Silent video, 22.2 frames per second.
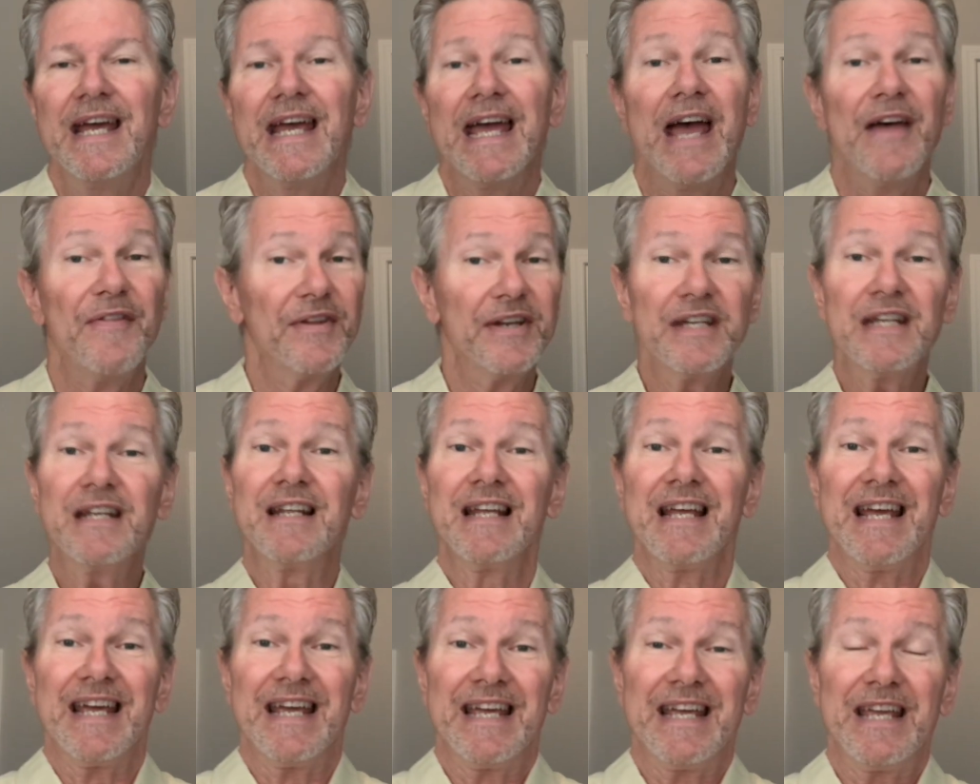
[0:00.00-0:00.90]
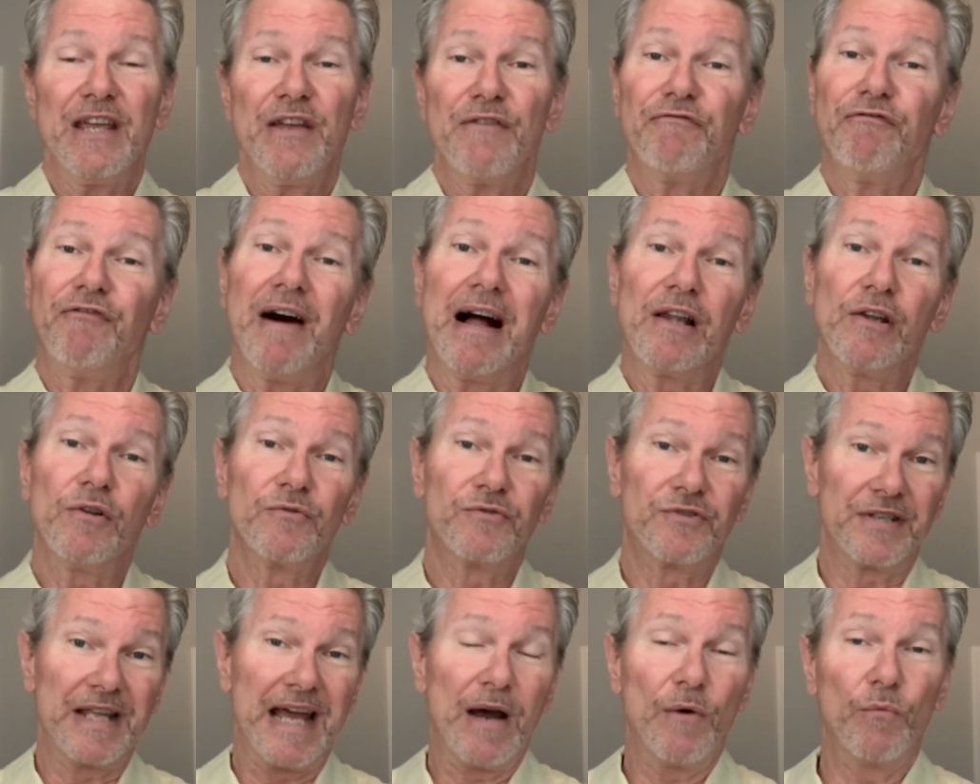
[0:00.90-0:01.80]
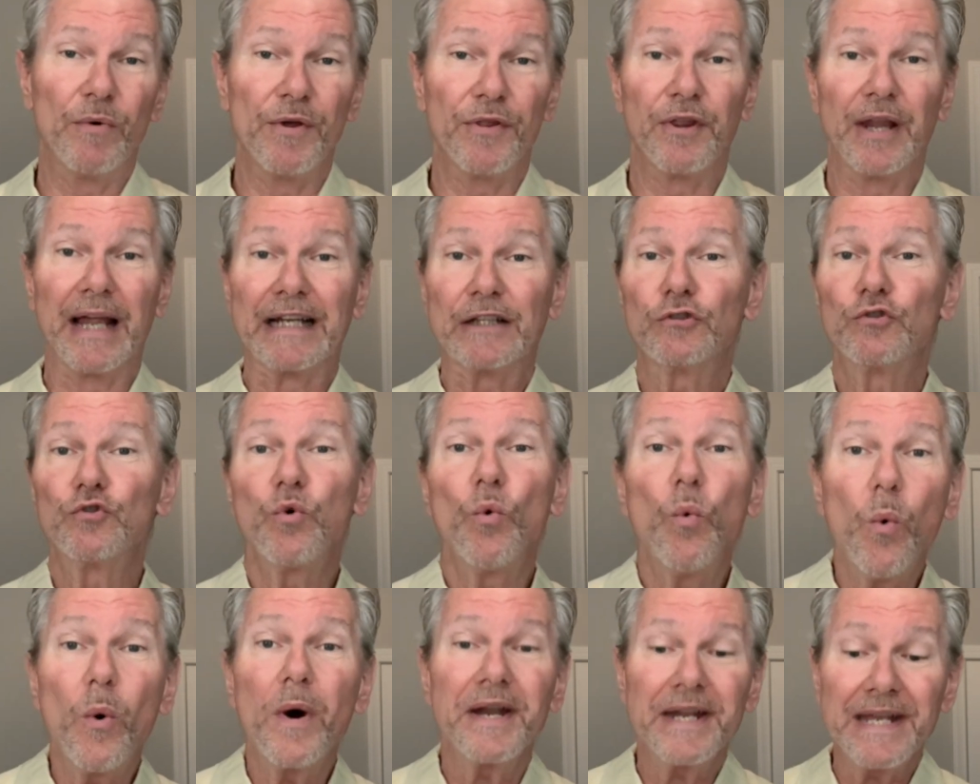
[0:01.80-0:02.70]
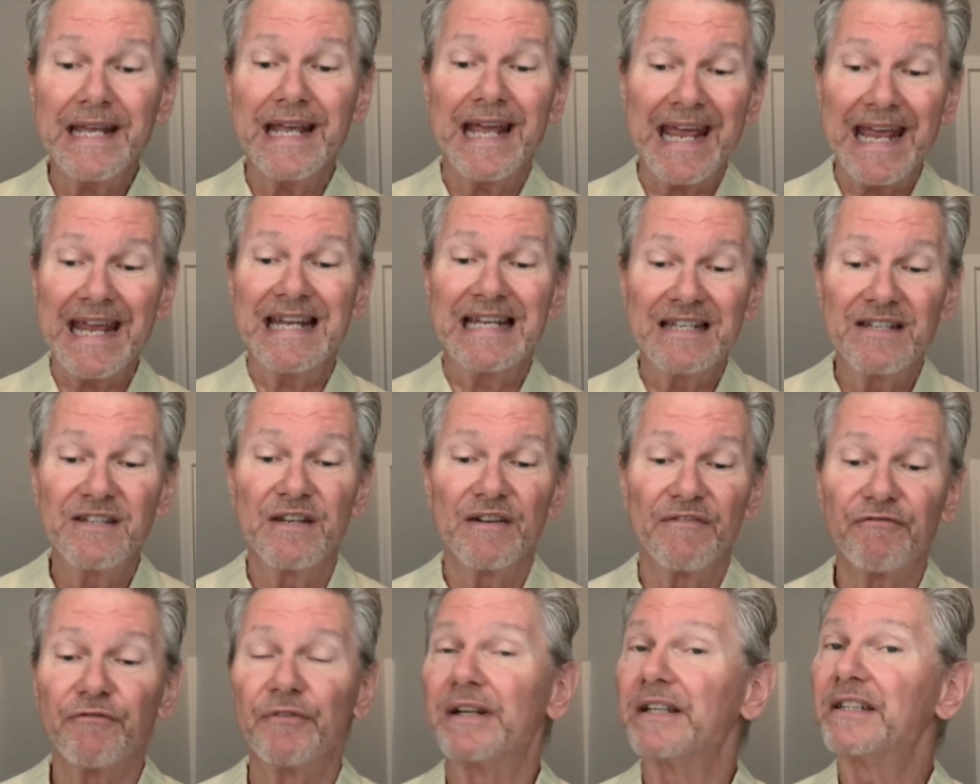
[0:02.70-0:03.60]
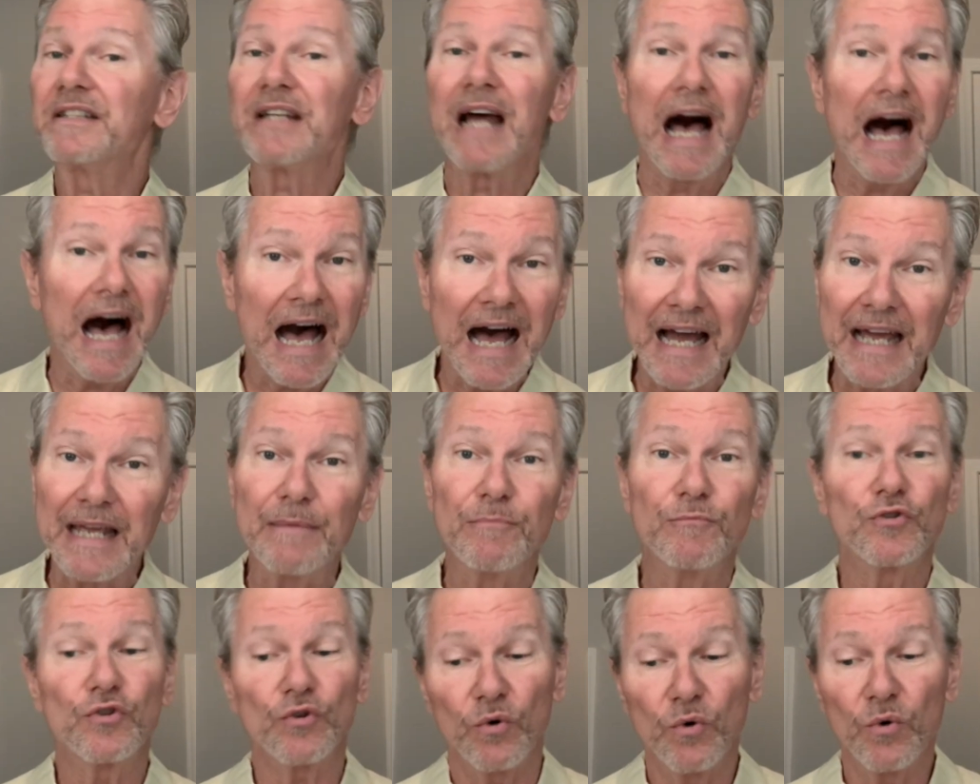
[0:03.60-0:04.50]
And then he follows that with like 28 different times